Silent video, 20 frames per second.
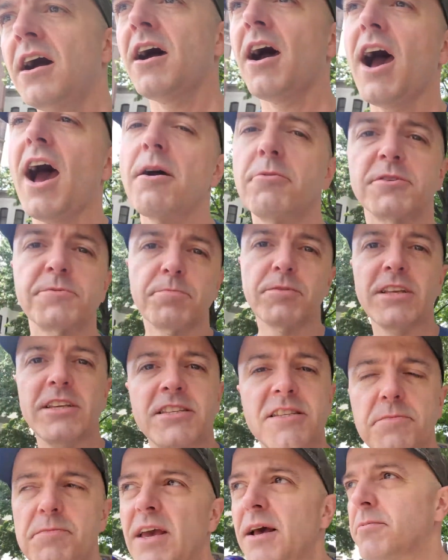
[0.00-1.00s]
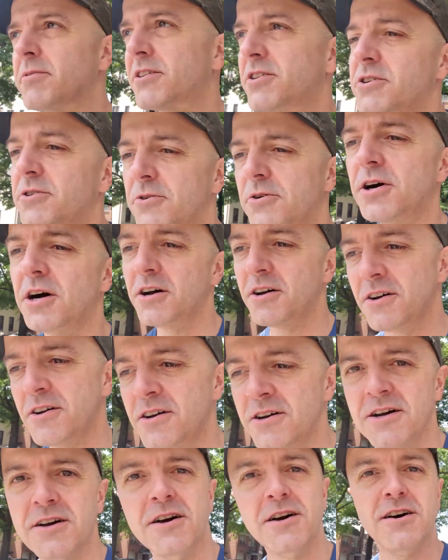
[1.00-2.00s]
I was pleased to be able to
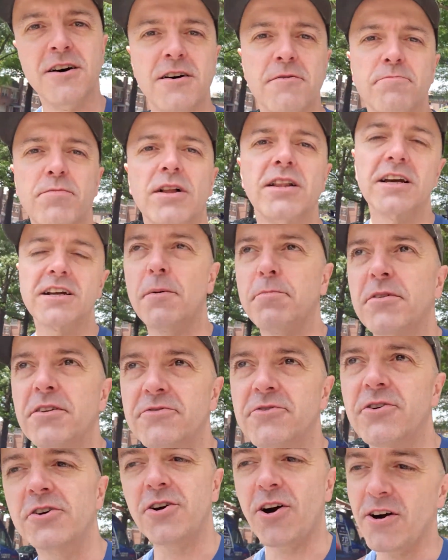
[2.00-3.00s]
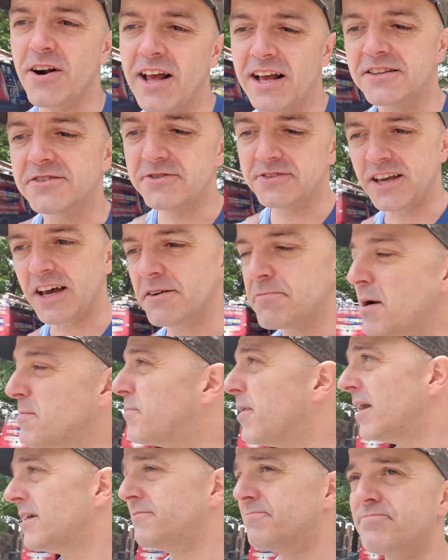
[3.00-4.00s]
pull a couple of good hard answers out of my
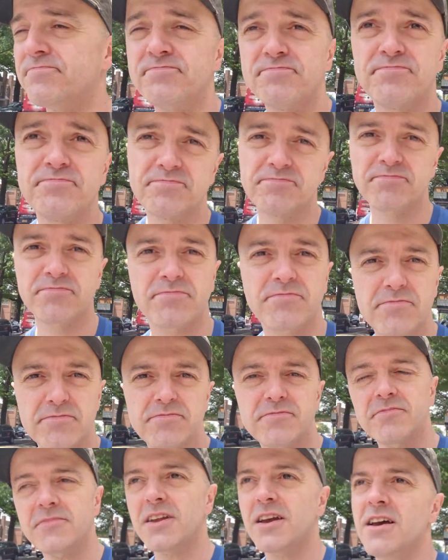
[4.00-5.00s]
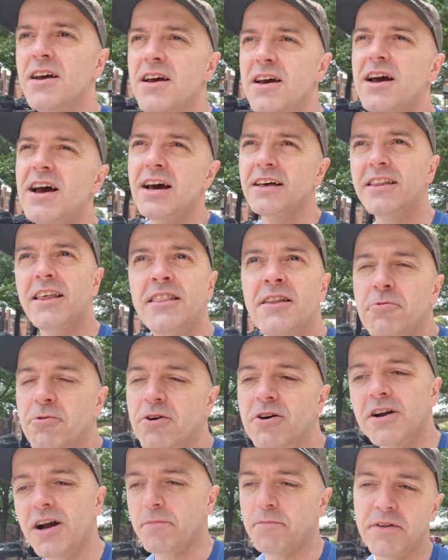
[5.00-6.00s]
butt. And then there were
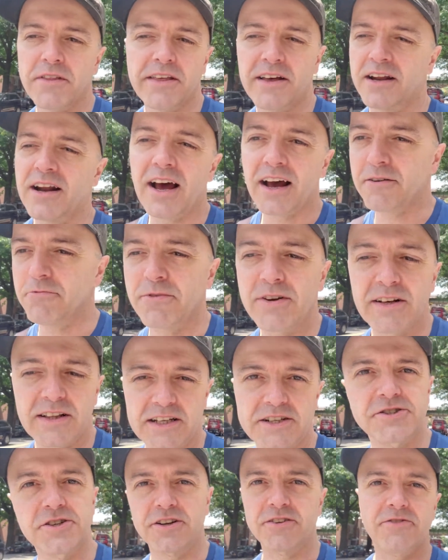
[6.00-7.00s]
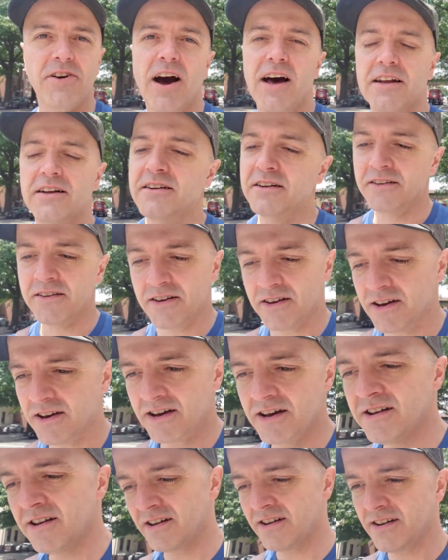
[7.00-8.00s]
a couple that I really should have gotten,
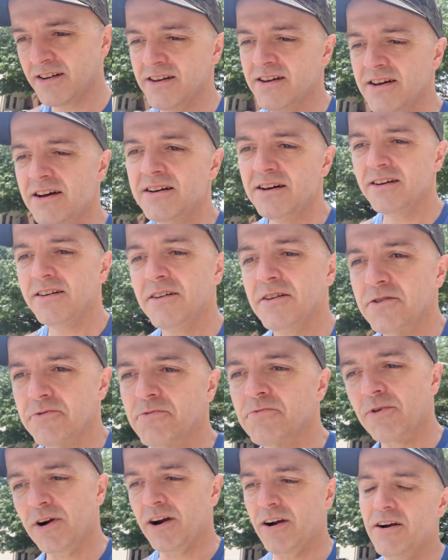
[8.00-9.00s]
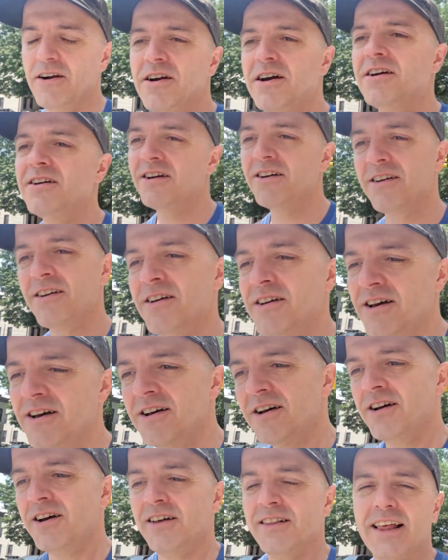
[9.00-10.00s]
where,
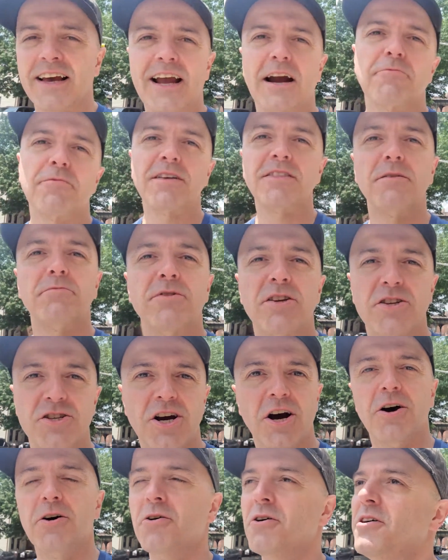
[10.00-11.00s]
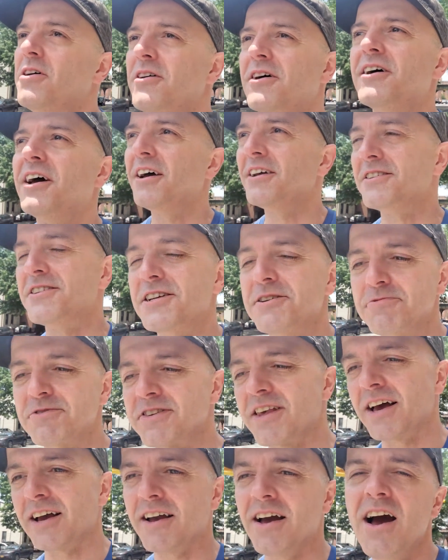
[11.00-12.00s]
like, I read them to Jo, and she was
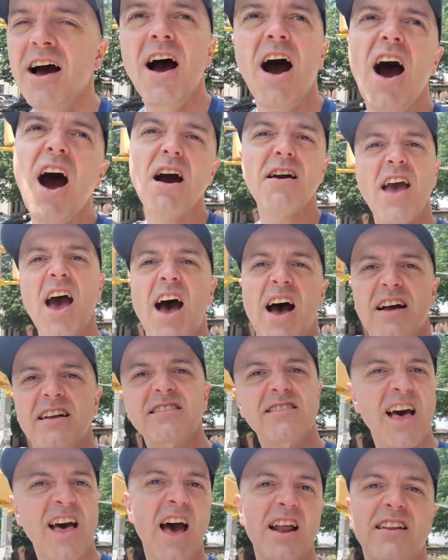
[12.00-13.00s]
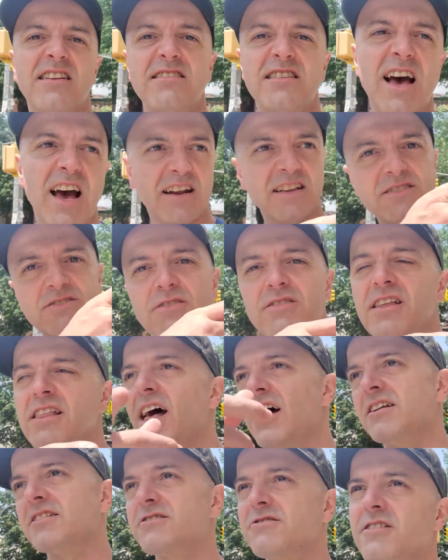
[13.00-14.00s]
like, oh yeah, it's totally
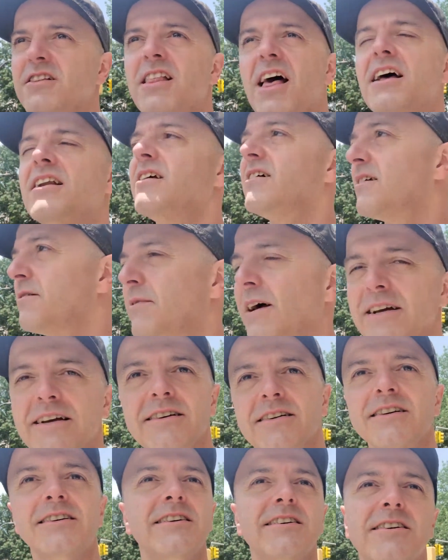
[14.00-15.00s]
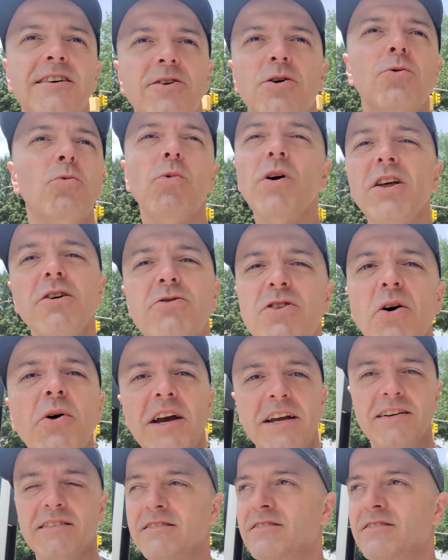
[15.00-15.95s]
that. And I'm like, what are you doing?